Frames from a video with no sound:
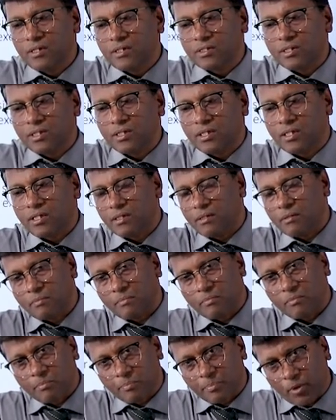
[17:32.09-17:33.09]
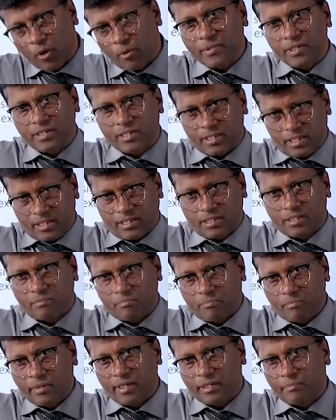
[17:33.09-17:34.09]
the promises
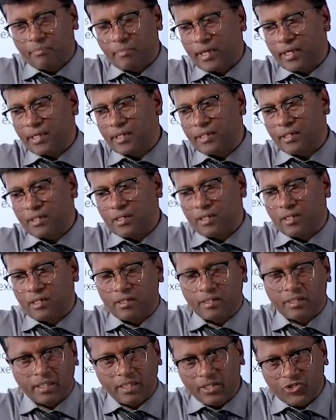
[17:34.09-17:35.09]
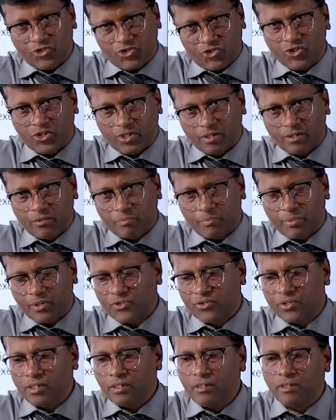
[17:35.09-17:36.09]
made by each
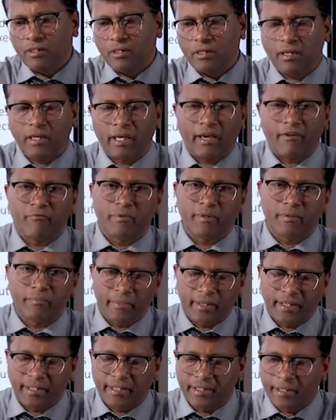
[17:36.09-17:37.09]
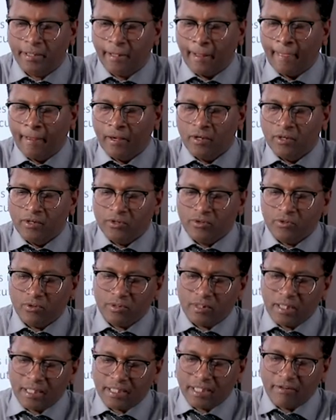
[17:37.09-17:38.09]
person have been made, so
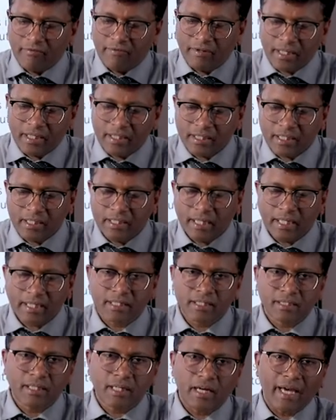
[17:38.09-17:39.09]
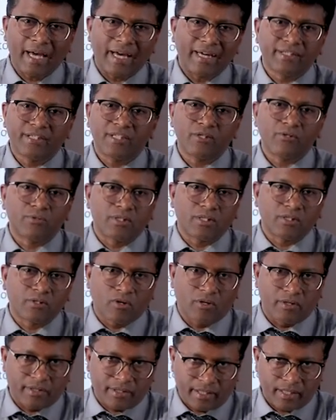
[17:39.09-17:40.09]
that time we can say that is the executed
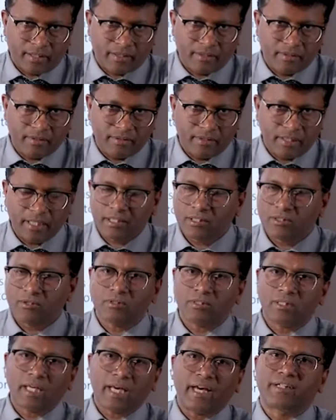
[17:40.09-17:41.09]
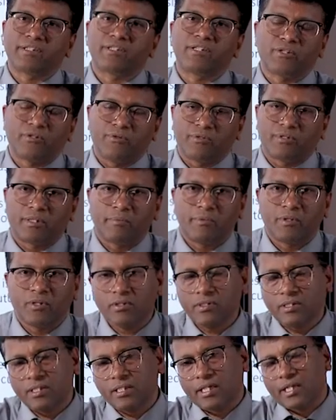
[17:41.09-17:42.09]
contract. That is not the executory,
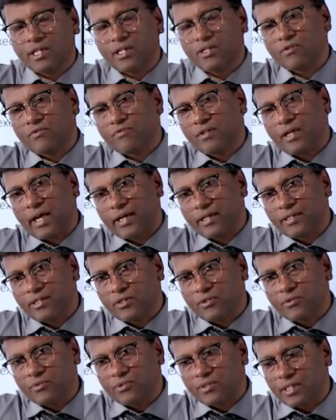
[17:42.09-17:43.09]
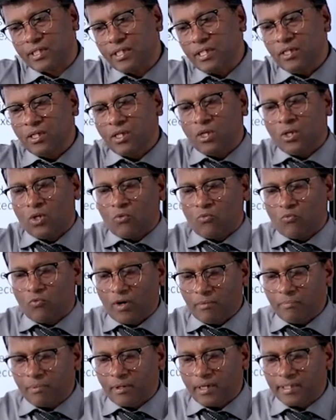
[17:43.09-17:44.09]
because in the case of the executory,
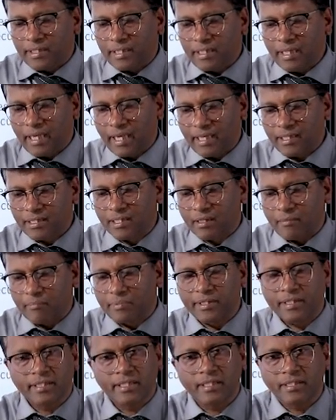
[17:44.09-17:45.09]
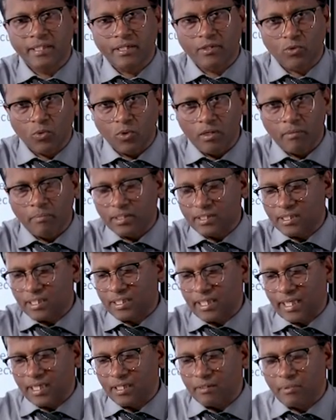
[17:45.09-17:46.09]
one party has completed the role, but the
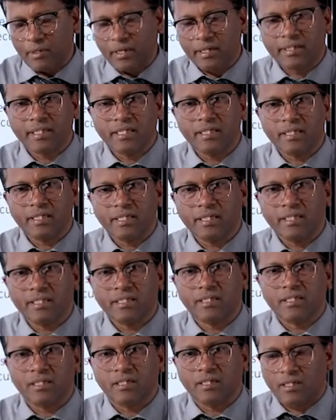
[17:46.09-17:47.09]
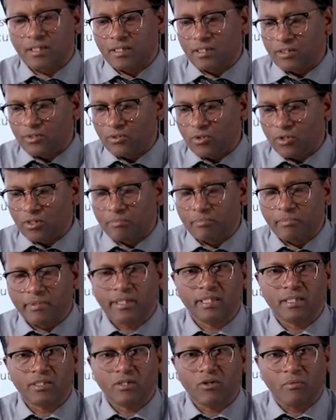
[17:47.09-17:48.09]
second party is not
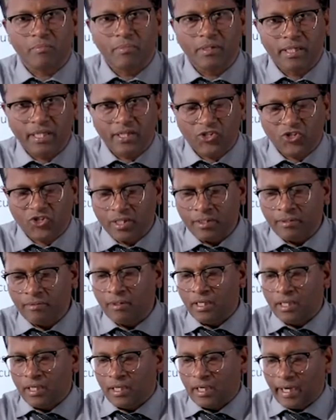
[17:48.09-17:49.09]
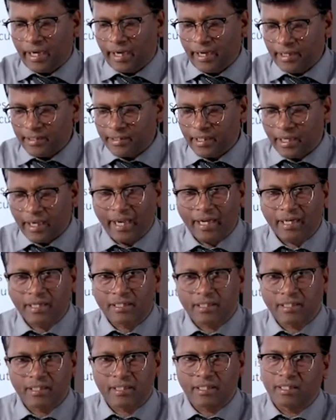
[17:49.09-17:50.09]
meeting the obligation, and the
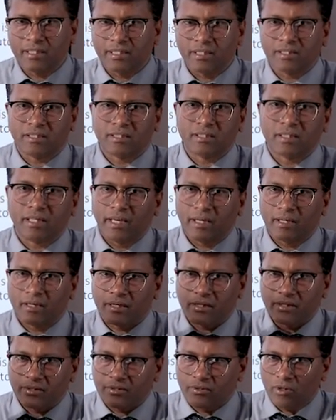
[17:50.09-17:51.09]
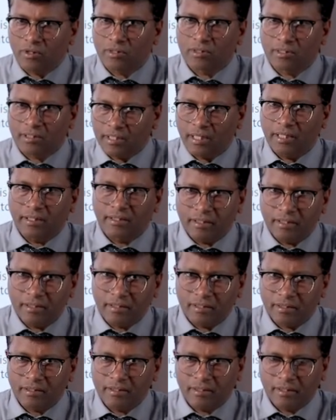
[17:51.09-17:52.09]
act is not done
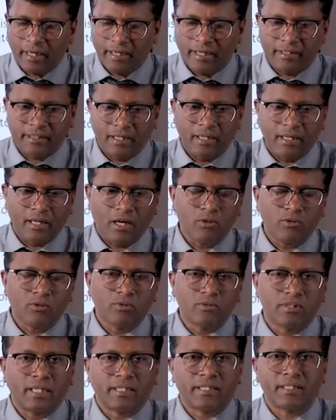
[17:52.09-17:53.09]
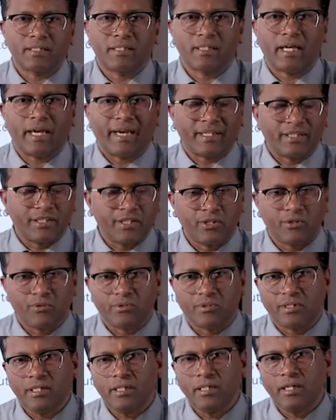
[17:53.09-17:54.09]
right till now. So that is the
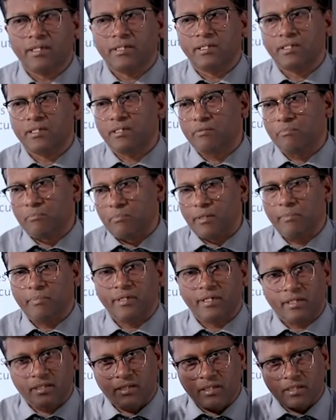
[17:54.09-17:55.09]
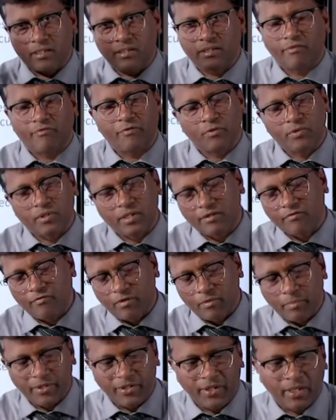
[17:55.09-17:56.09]
executory, and maybe in the future it
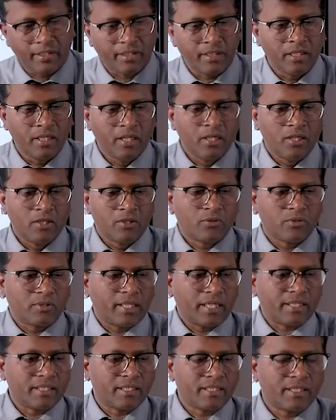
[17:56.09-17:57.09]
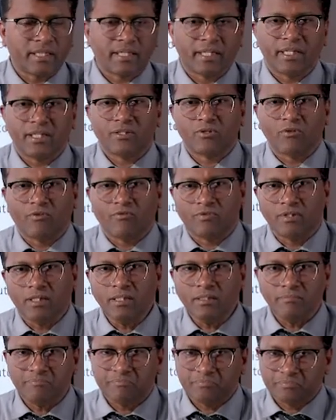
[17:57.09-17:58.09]
will be done. So that is the case of
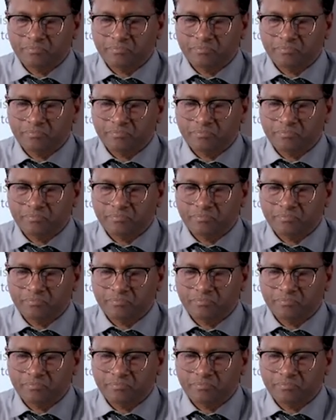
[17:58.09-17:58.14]
the